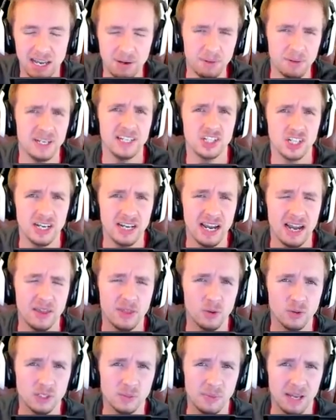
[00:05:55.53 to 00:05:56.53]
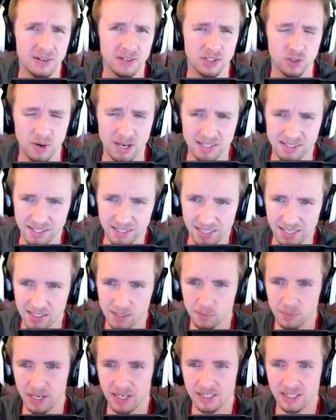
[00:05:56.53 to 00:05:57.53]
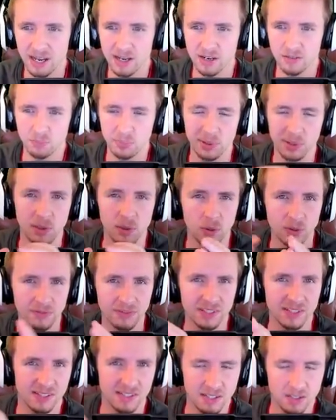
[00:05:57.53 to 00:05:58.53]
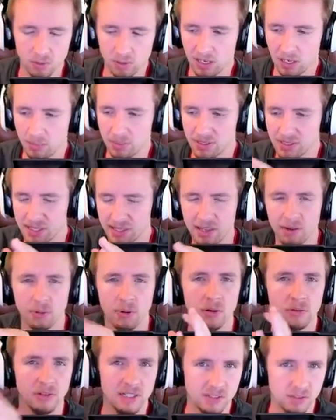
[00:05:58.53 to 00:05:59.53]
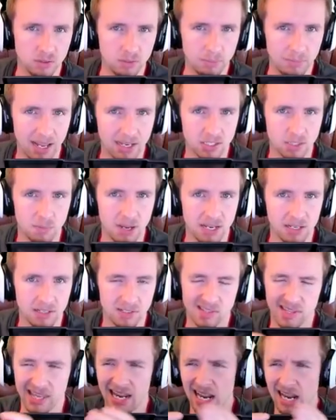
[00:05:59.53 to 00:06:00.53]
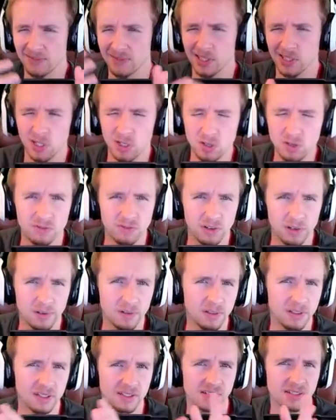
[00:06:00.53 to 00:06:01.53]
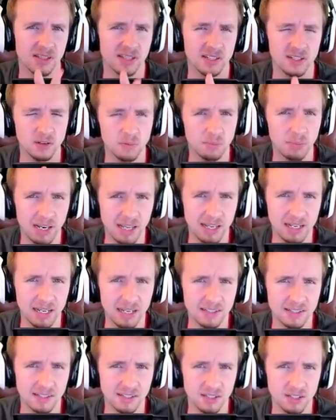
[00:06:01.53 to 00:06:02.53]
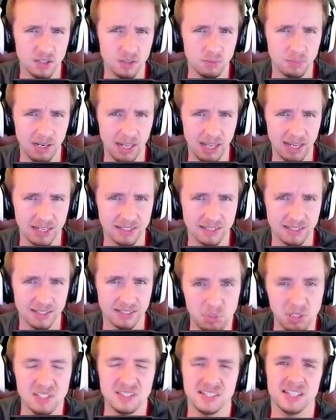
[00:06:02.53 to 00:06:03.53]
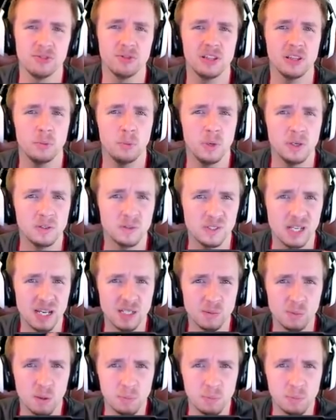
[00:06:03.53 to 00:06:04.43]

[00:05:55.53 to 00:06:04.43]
Now, initially, I thought about addressing this by kind of putting all of the SEAL clubbers in their own little matchmaker so they have to queue for longer so they don't play against the new players. But considering the World of Tanks